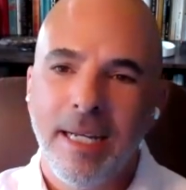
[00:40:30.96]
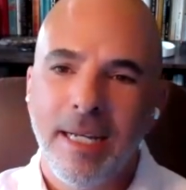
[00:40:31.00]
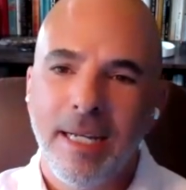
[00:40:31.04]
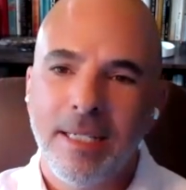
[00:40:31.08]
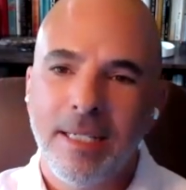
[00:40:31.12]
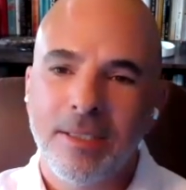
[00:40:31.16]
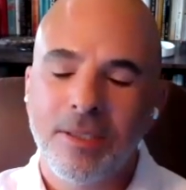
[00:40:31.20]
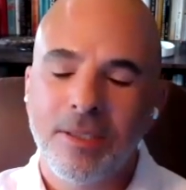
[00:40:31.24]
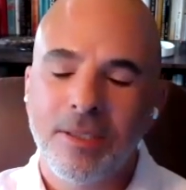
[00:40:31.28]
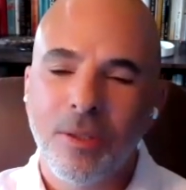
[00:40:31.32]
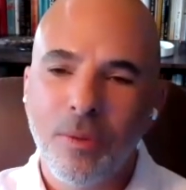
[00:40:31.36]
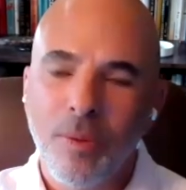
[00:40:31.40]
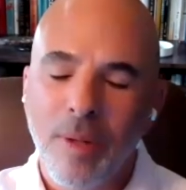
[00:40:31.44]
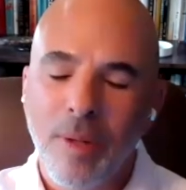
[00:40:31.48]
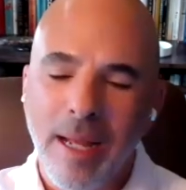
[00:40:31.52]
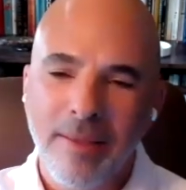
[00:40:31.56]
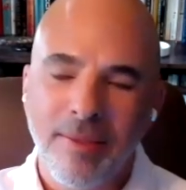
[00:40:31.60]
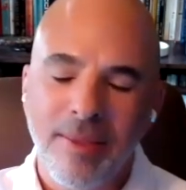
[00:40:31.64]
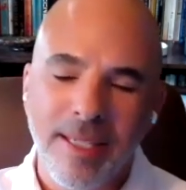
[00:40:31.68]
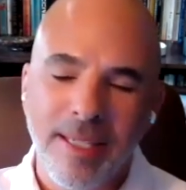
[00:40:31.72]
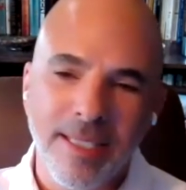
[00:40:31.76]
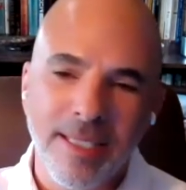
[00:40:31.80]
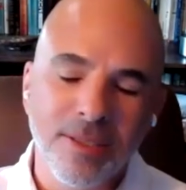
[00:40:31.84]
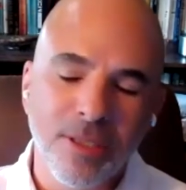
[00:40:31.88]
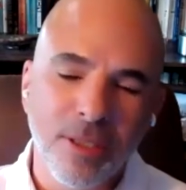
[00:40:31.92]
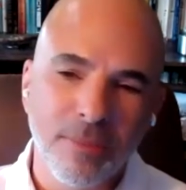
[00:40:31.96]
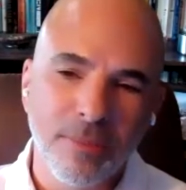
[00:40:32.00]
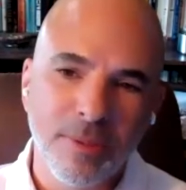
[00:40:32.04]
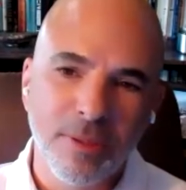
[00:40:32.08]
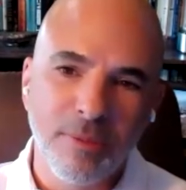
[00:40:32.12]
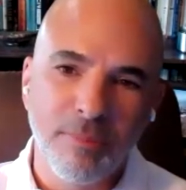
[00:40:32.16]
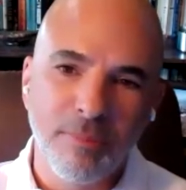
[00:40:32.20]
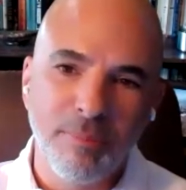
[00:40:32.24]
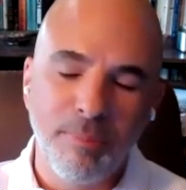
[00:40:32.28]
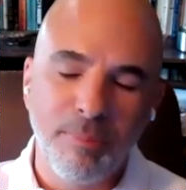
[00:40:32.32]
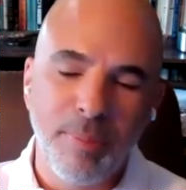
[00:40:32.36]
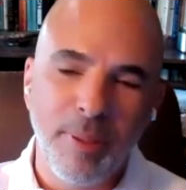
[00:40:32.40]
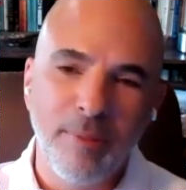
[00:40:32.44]
So I think in terms of
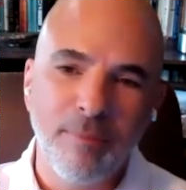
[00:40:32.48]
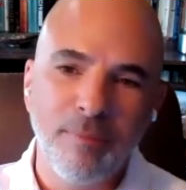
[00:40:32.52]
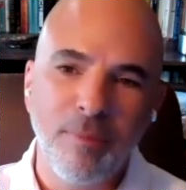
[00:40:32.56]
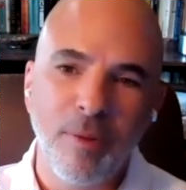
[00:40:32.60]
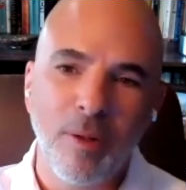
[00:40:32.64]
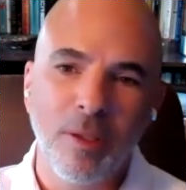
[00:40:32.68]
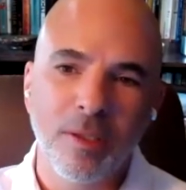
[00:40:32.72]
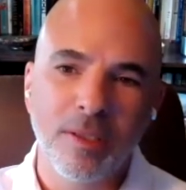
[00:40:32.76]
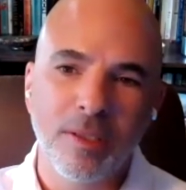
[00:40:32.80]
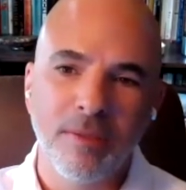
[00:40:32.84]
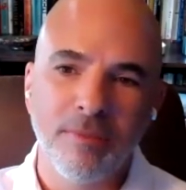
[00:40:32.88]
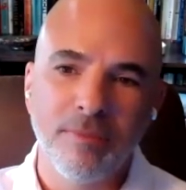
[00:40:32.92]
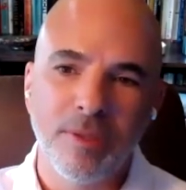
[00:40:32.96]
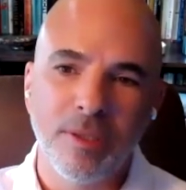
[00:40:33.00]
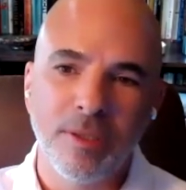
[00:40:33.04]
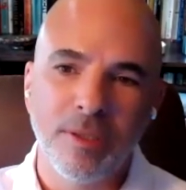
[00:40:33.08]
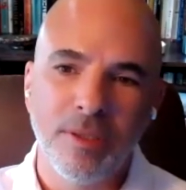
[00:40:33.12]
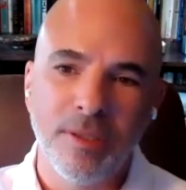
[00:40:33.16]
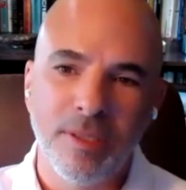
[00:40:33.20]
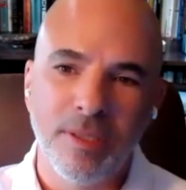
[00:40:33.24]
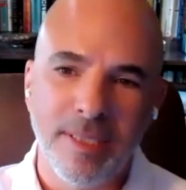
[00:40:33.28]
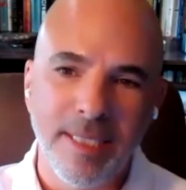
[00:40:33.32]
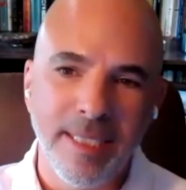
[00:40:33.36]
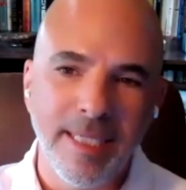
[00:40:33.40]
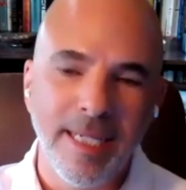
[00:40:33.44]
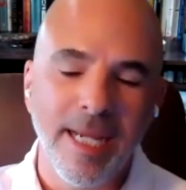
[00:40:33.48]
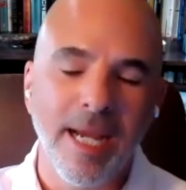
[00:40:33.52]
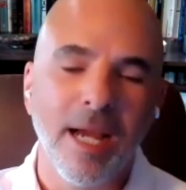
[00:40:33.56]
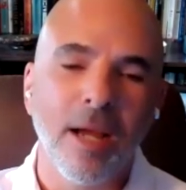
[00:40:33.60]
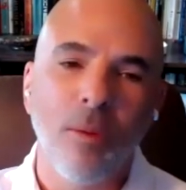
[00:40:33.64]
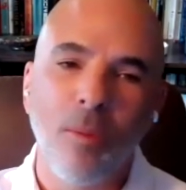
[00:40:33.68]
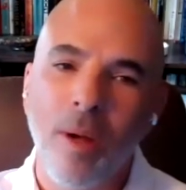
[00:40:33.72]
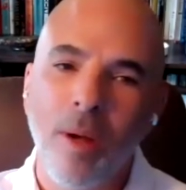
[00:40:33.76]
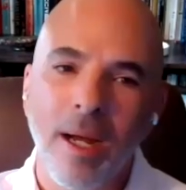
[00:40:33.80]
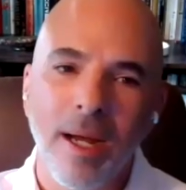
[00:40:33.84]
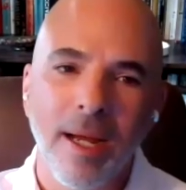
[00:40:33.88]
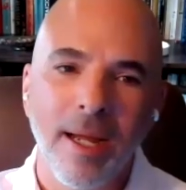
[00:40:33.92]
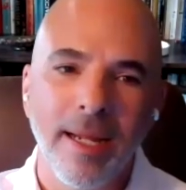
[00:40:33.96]
pitfalls of
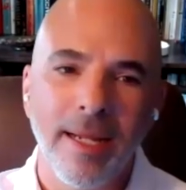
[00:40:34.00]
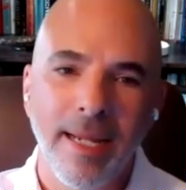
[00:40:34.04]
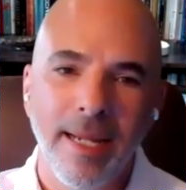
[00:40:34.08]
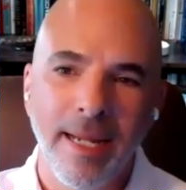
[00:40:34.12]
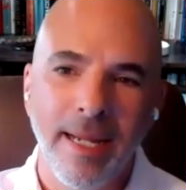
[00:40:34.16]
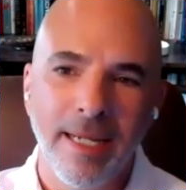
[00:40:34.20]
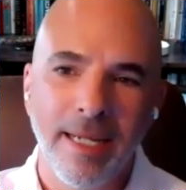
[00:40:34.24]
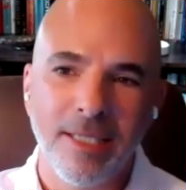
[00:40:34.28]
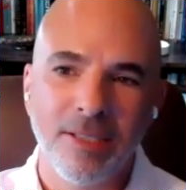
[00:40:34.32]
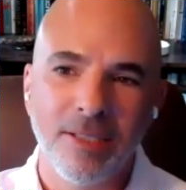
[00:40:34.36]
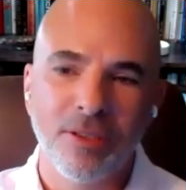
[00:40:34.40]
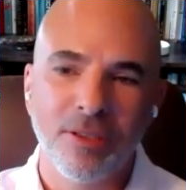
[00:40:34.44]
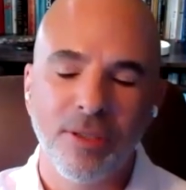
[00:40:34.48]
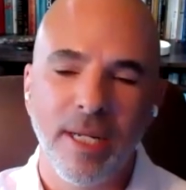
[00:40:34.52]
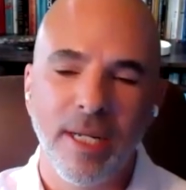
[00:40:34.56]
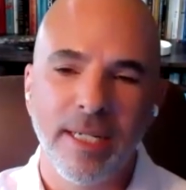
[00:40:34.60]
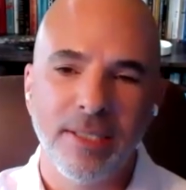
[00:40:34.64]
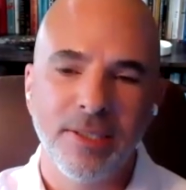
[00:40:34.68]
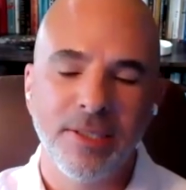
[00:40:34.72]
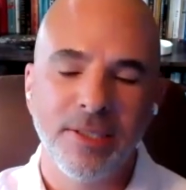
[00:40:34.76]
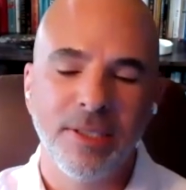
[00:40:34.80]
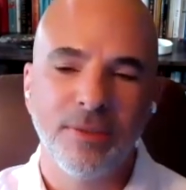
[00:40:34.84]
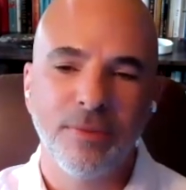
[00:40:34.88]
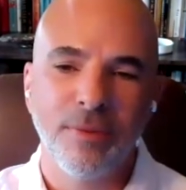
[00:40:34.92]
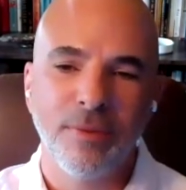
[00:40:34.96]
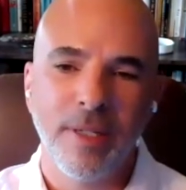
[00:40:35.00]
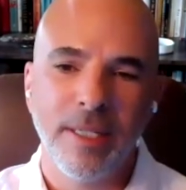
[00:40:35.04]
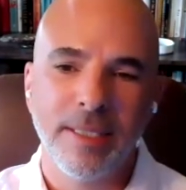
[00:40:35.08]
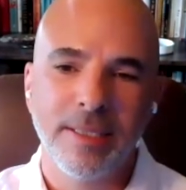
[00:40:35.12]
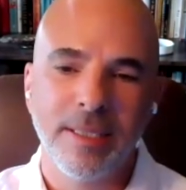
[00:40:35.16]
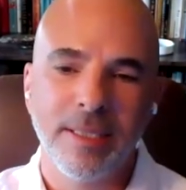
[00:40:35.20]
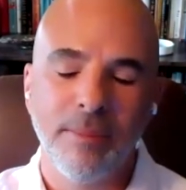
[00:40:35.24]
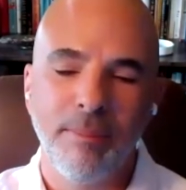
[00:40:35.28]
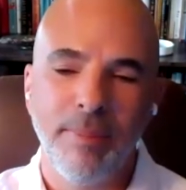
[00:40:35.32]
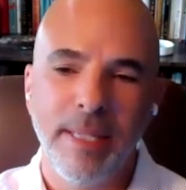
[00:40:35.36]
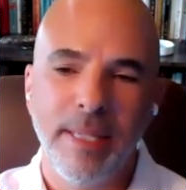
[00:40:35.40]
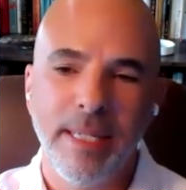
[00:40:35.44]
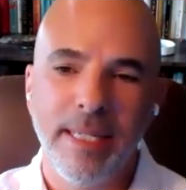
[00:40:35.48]
DIY AI strategies for
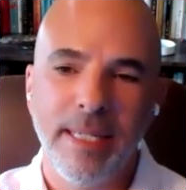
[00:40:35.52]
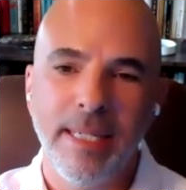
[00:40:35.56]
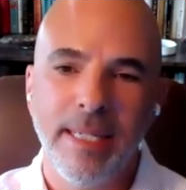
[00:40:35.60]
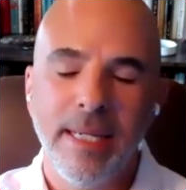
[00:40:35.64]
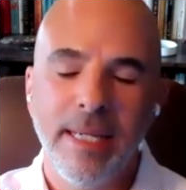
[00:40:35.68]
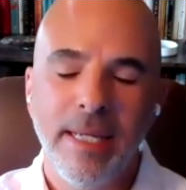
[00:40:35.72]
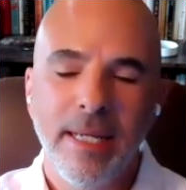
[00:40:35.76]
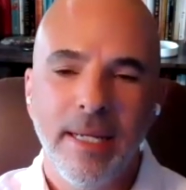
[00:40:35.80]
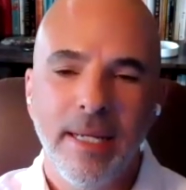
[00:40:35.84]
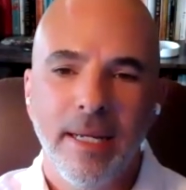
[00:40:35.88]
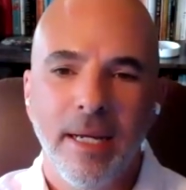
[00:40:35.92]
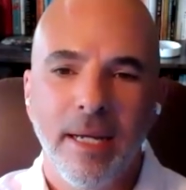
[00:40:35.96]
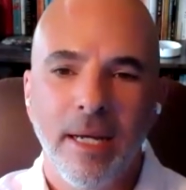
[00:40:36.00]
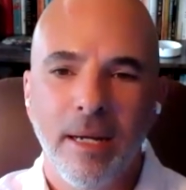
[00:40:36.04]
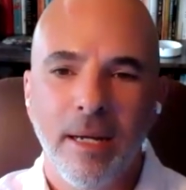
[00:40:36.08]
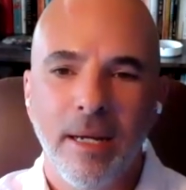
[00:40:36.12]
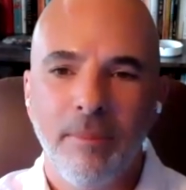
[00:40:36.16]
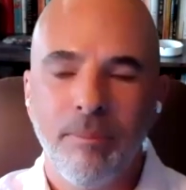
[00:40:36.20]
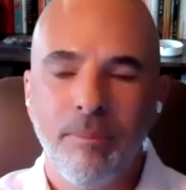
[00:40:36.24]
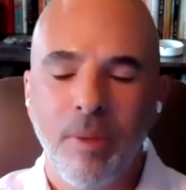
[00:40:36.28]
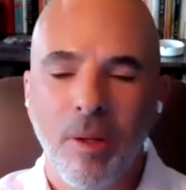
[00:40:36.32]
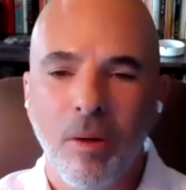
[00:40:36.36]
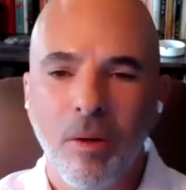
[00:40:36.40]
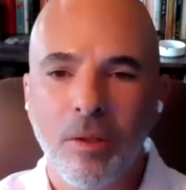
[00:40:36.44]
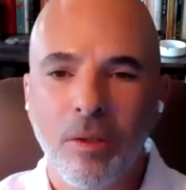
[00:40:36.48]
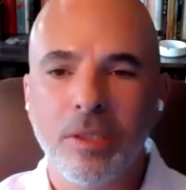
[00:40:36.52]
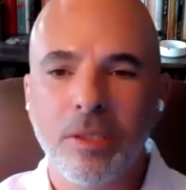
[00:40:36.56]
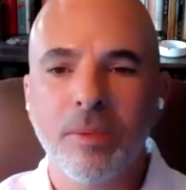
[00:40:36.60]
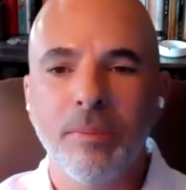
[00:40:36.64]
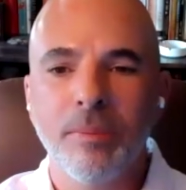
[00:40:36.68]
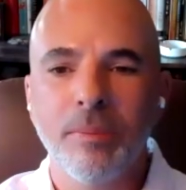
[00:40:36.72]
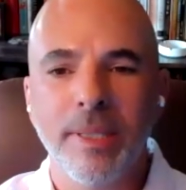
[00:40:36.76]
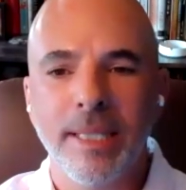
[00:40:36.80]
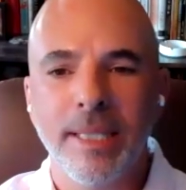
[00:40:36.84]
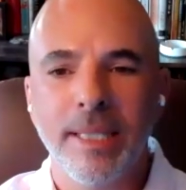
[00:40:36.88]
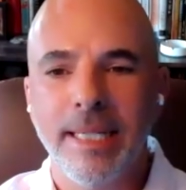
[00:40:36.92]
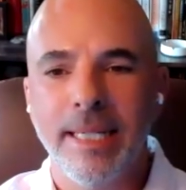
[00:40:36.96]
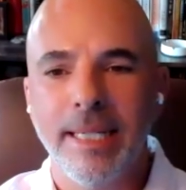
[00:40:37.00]
SMB,
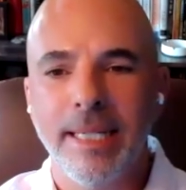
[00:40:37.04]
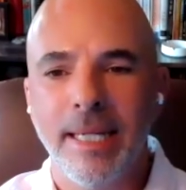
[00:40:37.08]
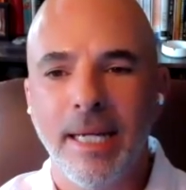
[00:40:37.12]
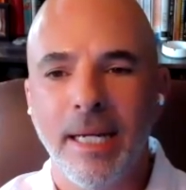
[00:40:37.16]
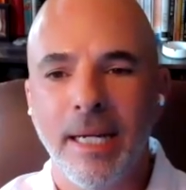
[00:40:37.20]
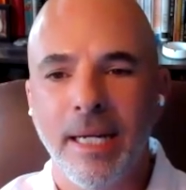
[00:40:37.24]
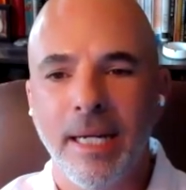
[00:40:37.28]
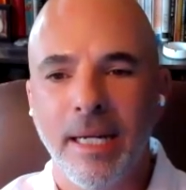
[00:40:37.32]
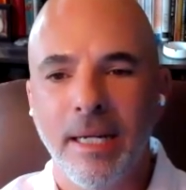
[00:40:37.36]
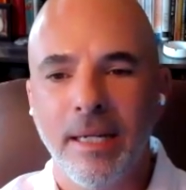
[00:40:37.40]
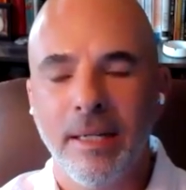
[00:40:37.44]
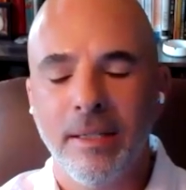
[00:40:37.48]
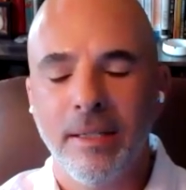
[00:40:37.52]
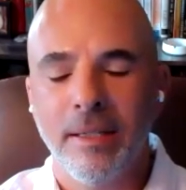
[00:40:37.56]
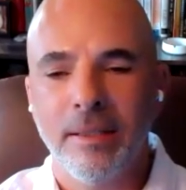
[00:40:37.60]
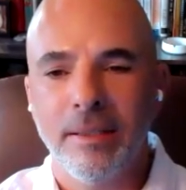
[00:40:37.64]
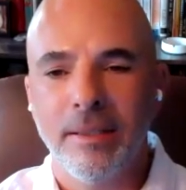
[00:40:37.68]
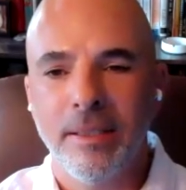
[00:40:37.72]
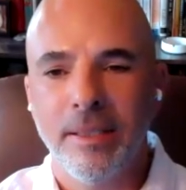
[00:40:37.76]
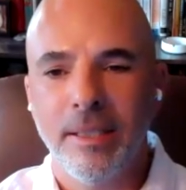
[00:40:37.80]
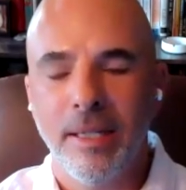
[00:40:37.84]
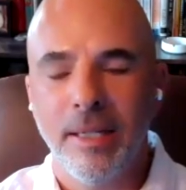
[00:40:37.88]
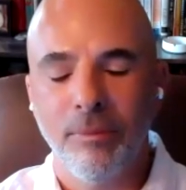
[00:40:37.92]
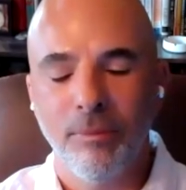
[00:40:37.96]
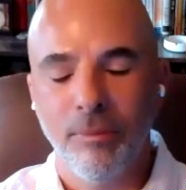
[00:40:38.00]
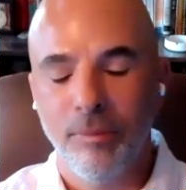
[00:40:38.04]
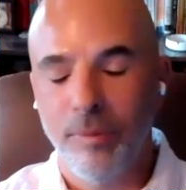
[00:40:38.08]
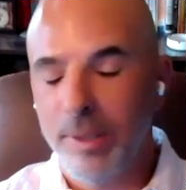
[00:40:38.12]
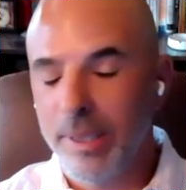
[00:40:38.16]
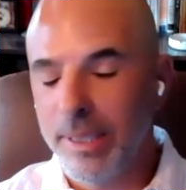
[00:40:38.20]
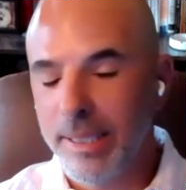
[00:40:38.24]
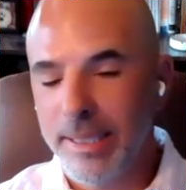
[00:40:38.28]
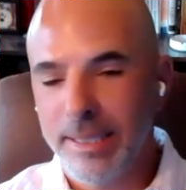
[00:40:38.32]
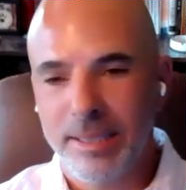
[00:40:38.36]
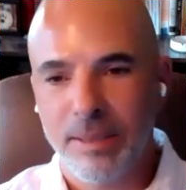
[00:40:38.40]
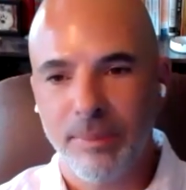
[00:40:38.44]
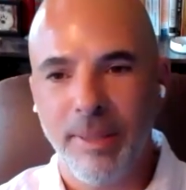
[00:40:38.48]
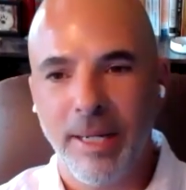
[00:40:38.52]
ultimately, really
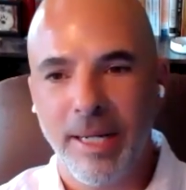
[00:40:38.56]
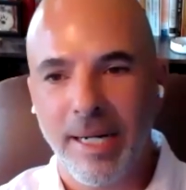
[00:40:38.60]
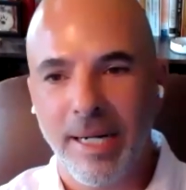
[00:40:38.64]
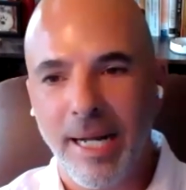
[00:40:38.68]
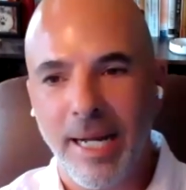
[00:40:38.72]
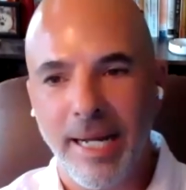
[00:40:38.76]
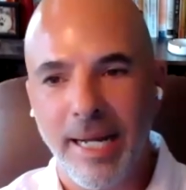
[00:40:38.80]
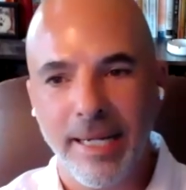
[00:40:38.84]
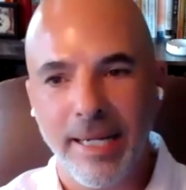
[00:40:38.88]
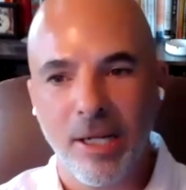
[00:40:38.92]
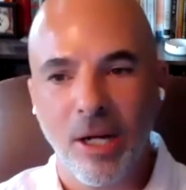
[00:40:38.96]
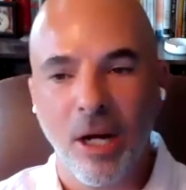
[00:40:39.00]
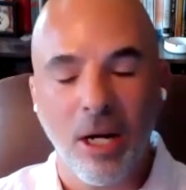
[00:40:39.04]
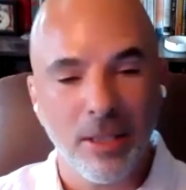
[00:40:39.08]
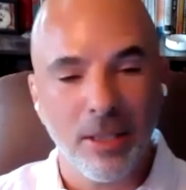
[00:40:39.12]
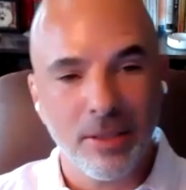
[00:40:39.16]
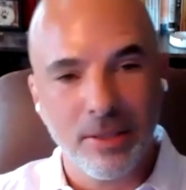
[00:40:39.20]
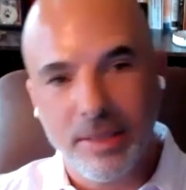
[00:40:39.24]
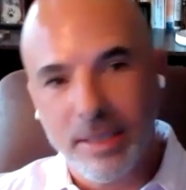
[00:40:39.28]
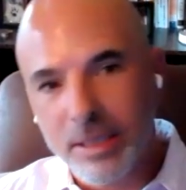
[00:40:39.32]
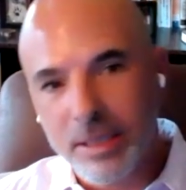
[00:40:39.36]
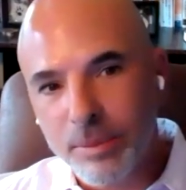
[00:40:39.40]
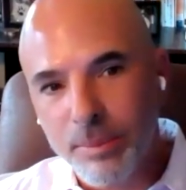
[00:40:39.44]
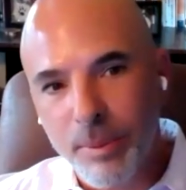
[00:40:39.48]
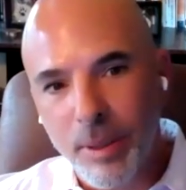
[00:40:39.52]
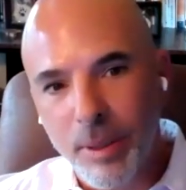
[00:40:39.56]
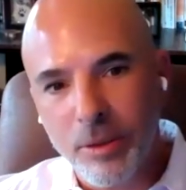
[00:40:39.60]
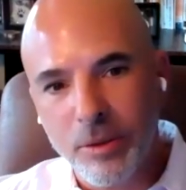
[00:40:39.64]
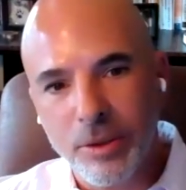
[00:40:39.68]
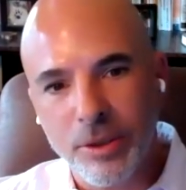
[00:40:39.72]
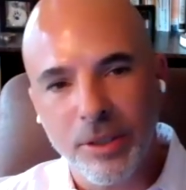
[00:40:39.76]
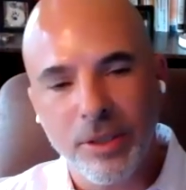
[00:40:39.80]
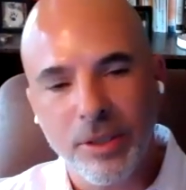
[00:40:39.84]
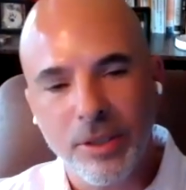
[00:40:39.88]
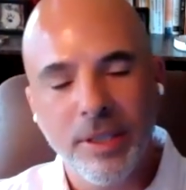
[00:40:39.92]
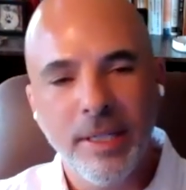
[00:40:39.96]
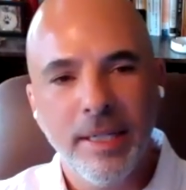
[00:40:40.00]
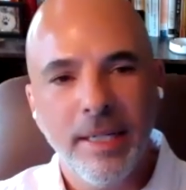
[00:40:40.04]
it's about high cost
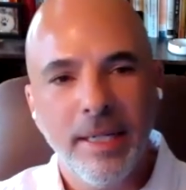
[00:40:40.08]
exposure.